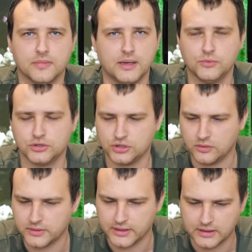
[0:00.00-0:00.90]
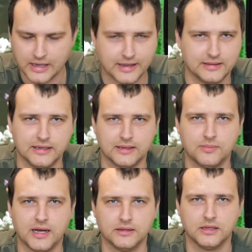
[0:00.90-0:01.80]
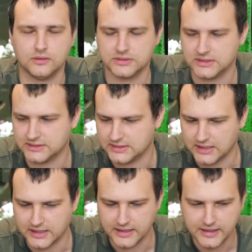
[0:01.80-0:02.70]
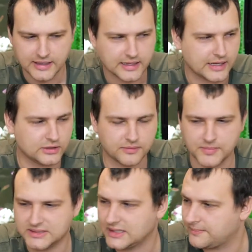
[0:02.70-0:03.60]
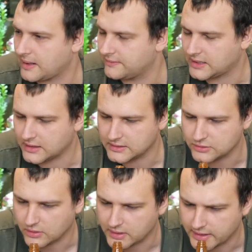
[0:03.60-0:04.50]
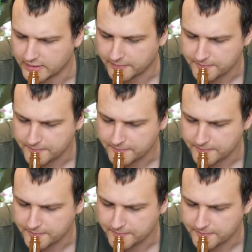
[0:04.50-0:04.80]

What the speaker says: I'm not joking. I think my nose is kind of messed up after this already.